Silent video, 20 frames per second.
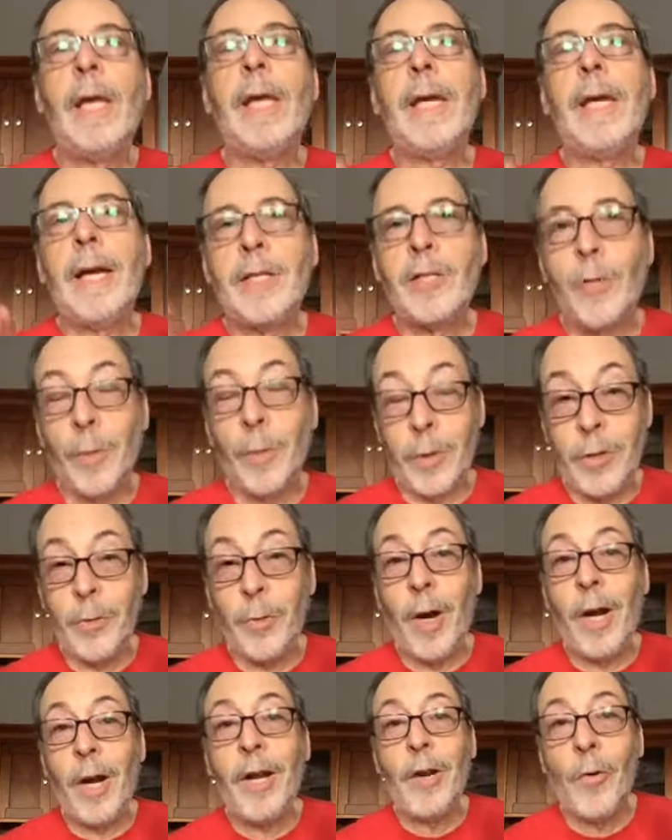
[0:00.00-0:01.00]
He gets a
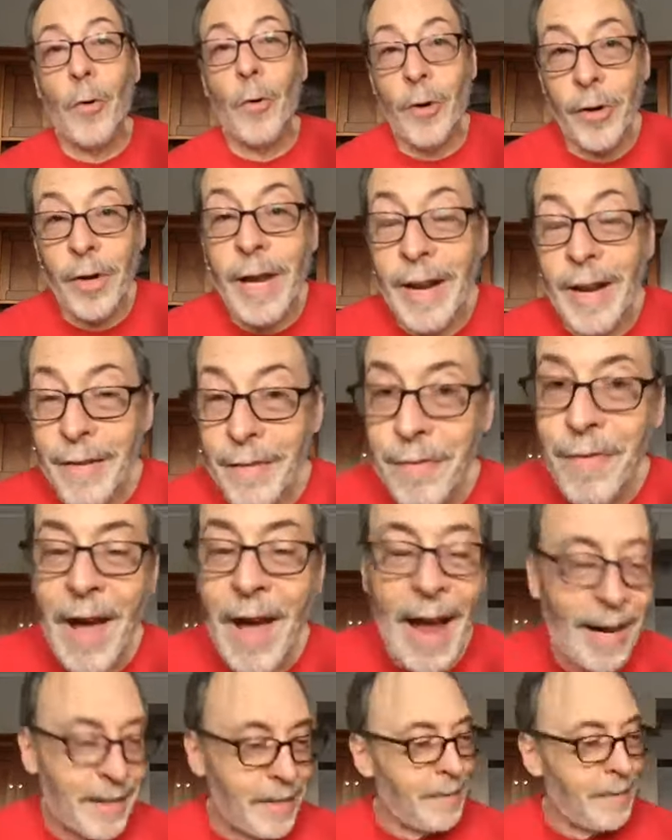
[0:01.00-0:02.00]
restraining order, in
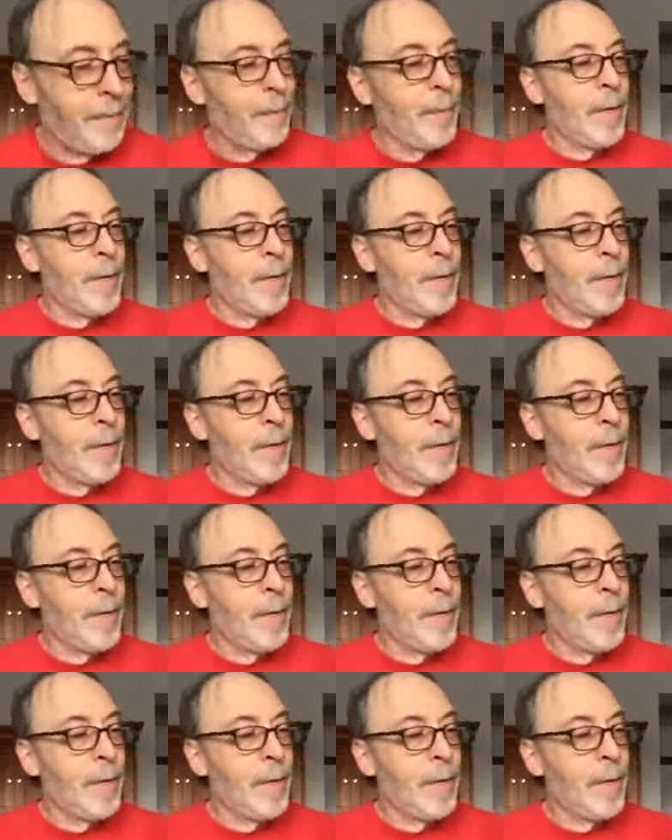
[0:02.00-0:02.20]
fact.